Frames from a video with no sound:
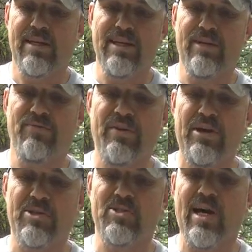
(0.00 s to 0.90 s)
get it a
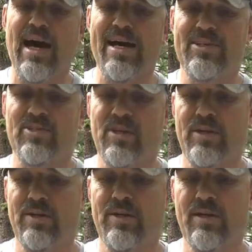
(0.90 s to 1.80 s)
fair size,
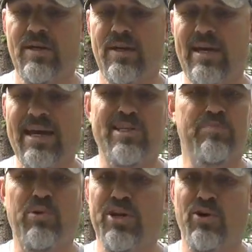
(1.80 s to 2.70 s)
and
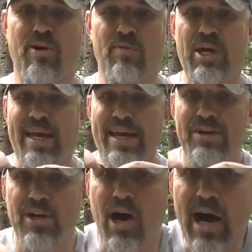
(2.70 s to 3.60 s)
just put an
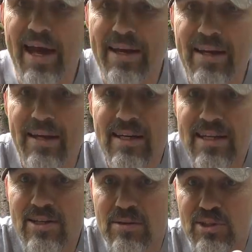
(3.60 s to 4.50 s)
overhand knot.
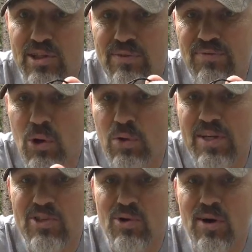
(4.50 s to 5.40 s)
I'm just going to fold
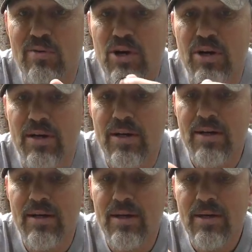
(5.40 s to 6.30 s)
this over,
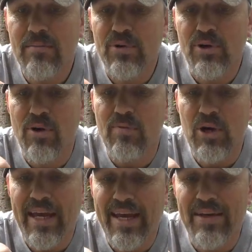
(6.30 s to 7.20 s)
put an
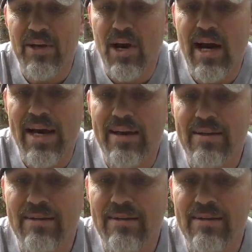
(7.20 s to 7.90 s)
overhand knot,